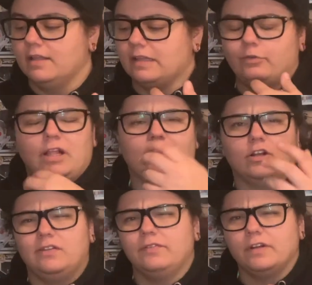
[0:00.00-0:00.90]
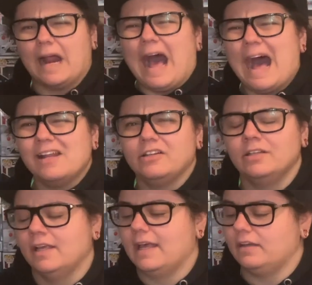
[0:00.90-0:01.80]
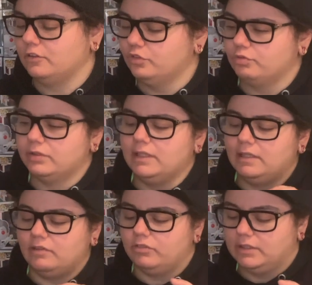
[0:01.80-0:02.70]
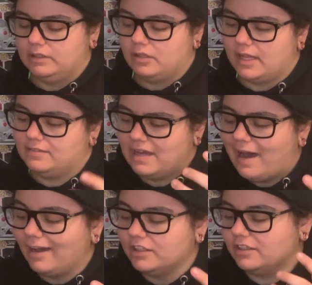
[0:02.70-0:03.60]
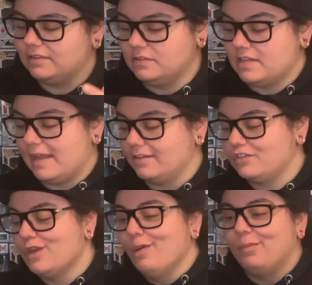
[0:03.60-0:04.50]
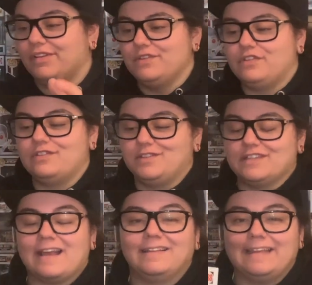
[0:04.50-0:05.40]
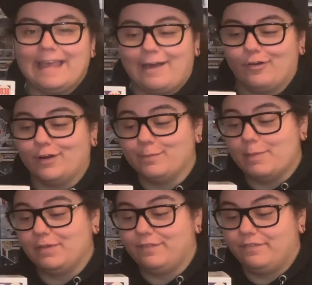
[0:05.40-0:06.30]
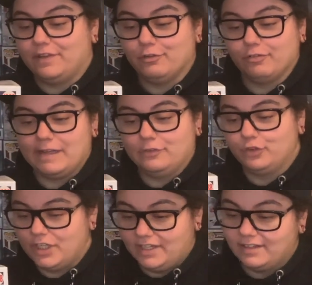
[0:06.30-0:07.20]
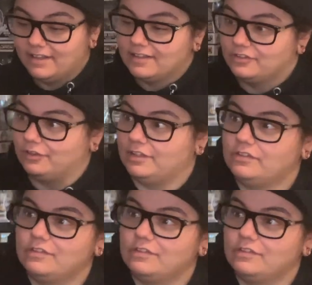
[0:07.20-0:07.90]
they were like different art. and it looked really, really like dark and intense, but this is exactly how I remember the figurine looking. So this